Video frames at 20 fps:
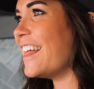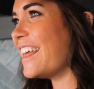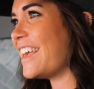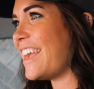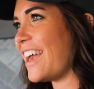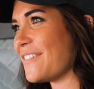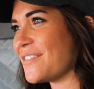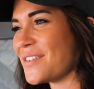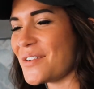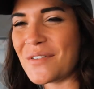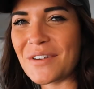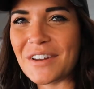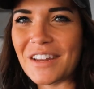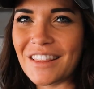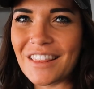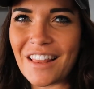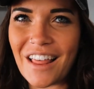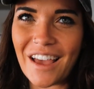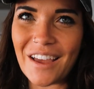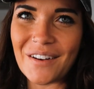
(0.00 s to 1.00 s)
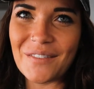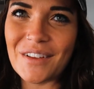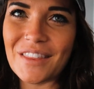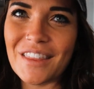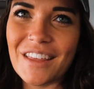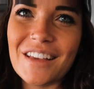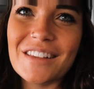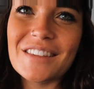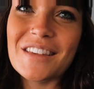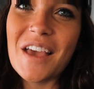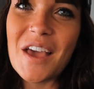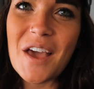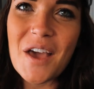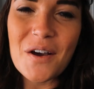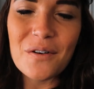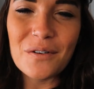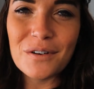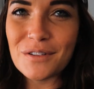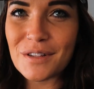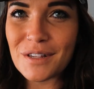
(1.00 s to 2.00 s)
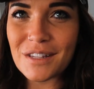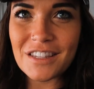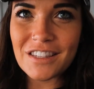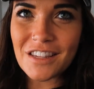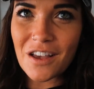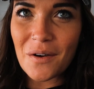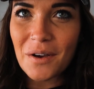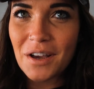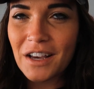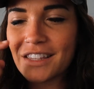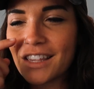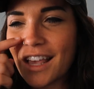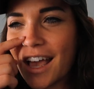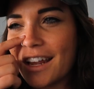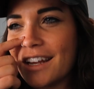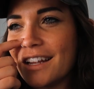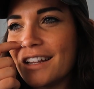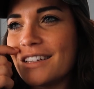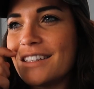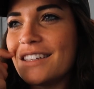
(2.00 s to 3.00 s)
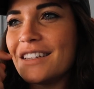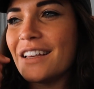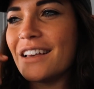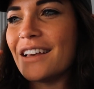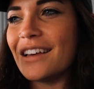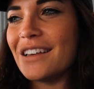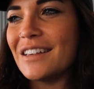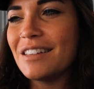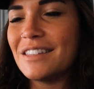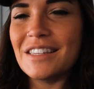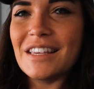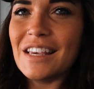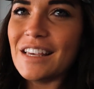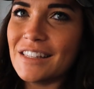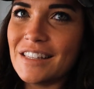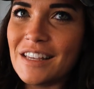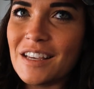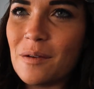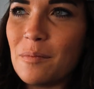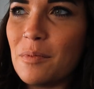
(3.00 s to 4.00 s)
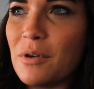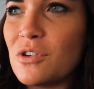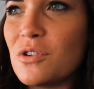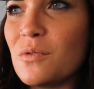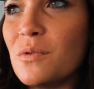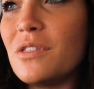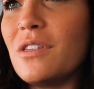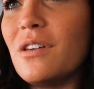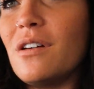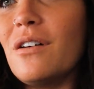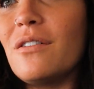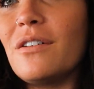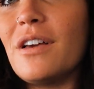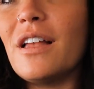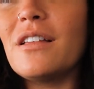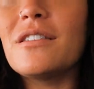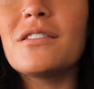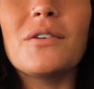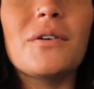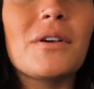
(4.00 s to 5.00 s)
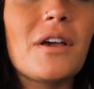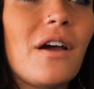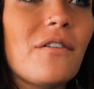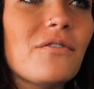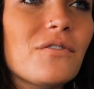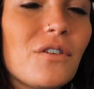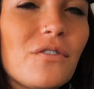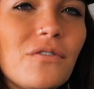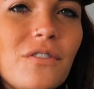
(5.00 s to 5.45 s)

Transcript: like everyone in line with us was just so excited to see us take a picture with it. Oh, Ken's going after